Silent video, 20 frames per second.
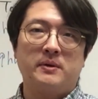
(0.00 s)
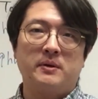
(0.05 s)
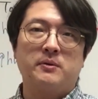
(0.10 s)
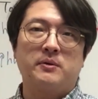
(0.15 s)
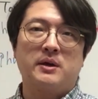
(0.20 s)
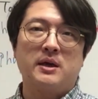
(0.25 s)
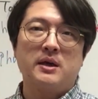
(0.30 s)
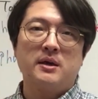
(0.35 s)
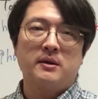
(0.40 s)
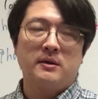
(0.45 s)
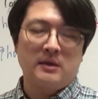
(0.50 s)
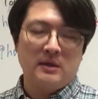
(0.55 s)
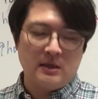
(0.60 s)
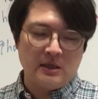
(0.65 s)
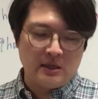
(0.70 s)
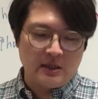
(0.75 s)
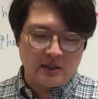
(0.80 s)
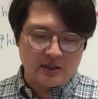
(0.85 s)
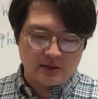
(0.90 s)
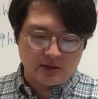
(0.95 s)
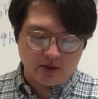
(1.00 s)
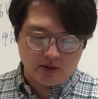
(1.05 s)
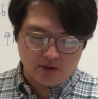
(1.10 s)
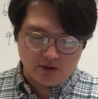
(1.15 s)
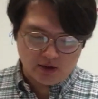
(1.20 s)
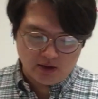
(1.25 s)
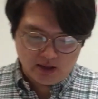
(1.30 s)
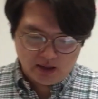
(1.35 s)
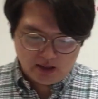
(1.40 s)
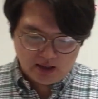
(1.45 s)
Okay,
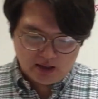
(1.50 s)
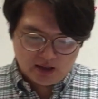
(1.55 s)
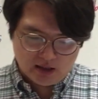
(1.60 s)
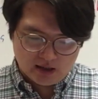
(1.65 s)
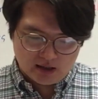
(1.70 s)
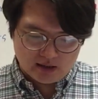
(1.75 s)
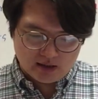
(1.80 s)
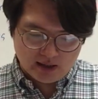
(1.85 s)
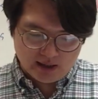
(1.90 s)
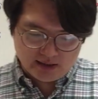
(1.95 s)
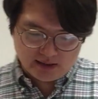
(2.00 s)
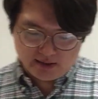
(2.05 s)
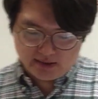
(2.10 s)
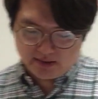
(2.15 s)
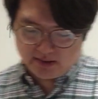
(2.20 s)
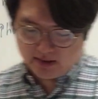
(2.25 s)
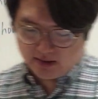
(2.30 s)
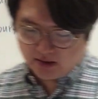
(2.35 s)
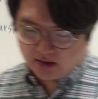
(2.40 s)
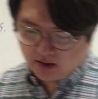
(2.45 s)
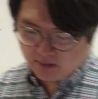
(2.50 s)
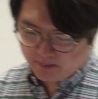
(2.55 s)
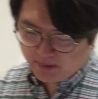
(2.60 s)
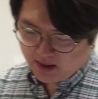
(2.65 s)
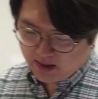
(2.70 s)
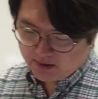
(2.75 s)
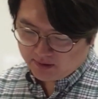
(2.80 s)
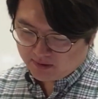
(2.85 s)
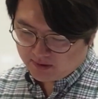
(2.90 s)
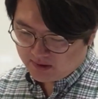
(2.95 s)
so let's think
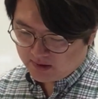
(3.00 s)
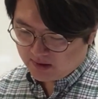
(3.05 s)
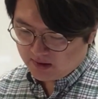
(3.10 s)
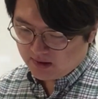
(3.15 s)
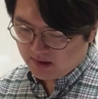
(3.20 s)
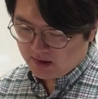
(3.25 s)
about